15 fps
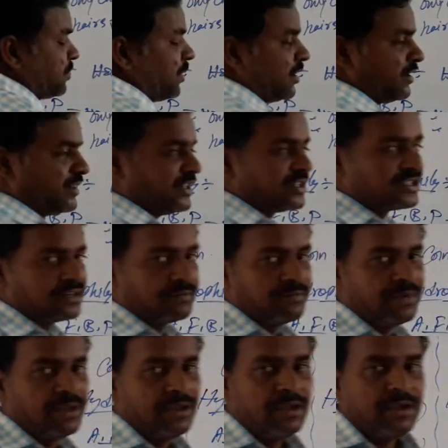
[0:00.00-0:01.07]
pollination,
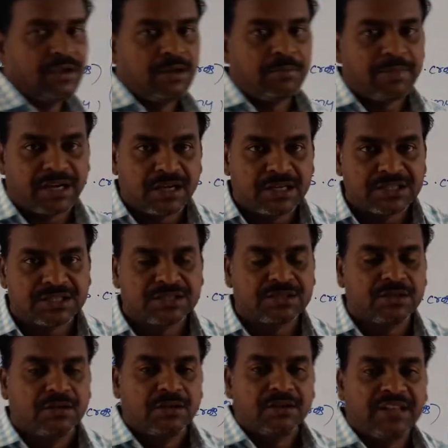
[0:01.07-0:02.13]

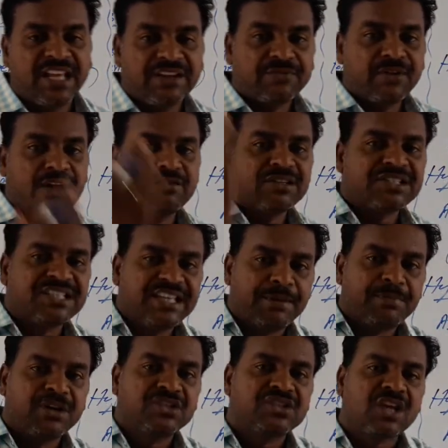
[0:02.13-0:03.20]
because their flowers
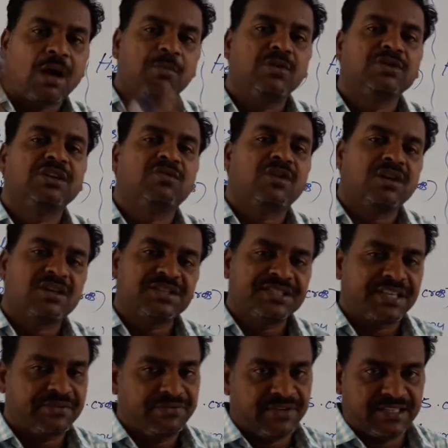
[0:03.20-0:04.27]
emerge above the water
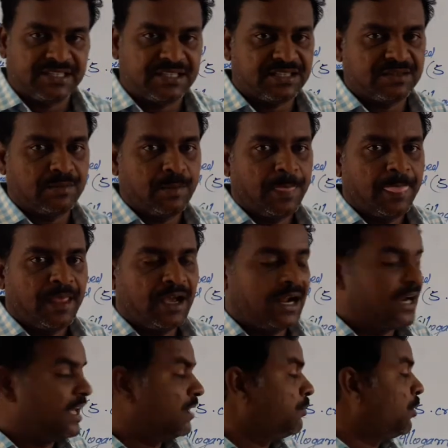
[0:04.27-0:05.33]
surface
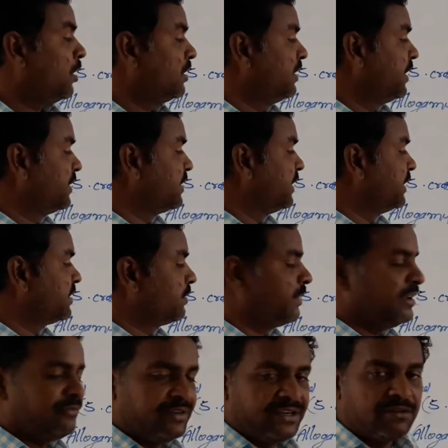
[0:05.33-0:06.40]
and are pollinated either
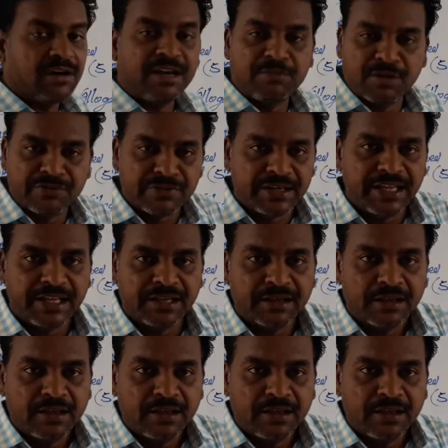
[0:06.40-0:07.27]
by wind anemophily,